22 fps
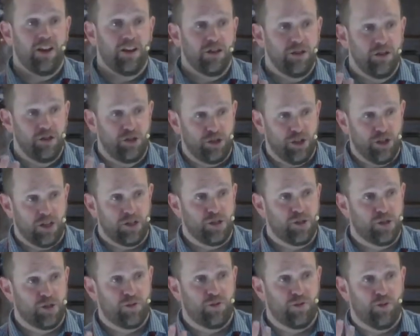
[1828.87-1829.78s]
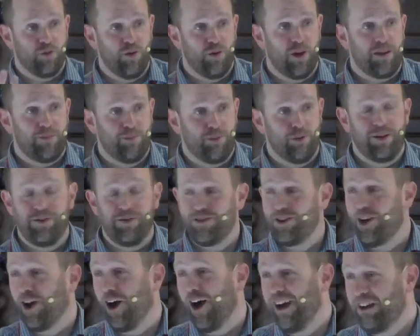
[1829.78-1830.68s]
just for a brief
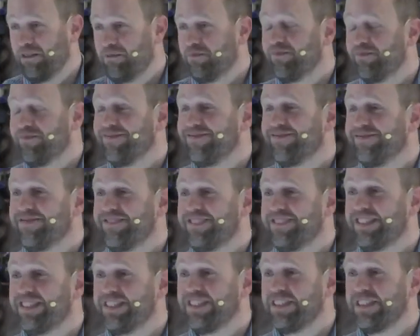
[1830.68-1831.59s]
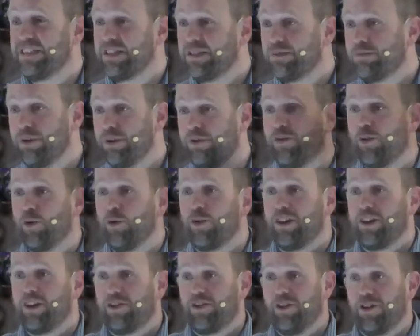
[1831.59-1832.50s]
time before
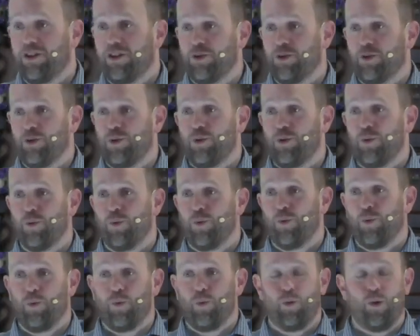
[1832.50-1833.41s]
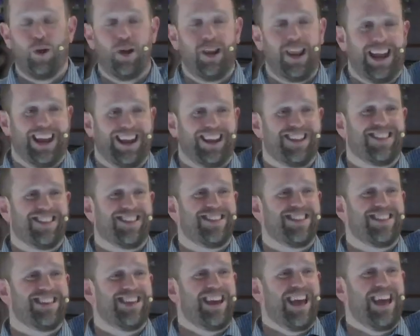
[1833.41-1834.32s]
the eternal length
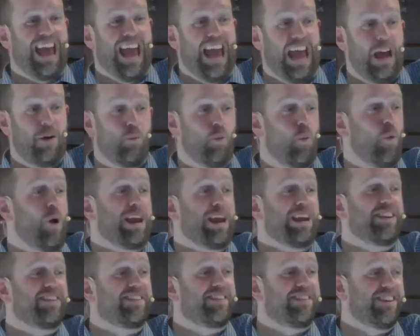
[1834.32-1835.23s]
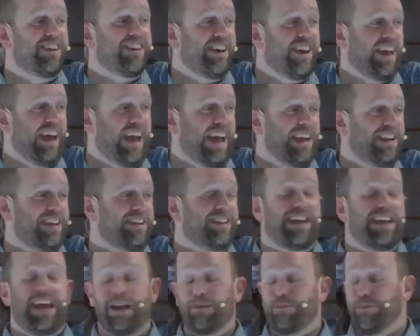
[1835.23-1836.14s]
and weight and
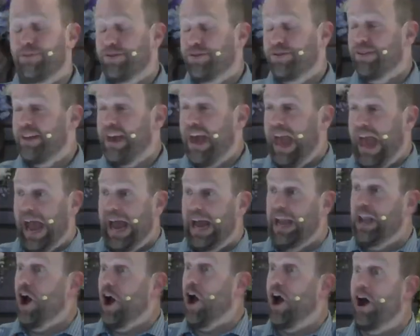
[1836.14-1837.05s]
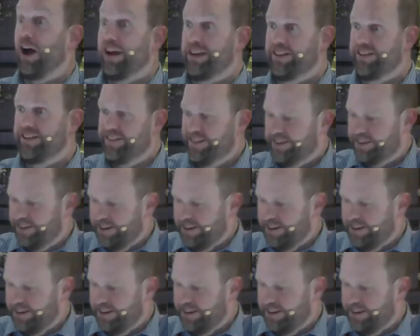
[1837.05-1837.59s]
depth and height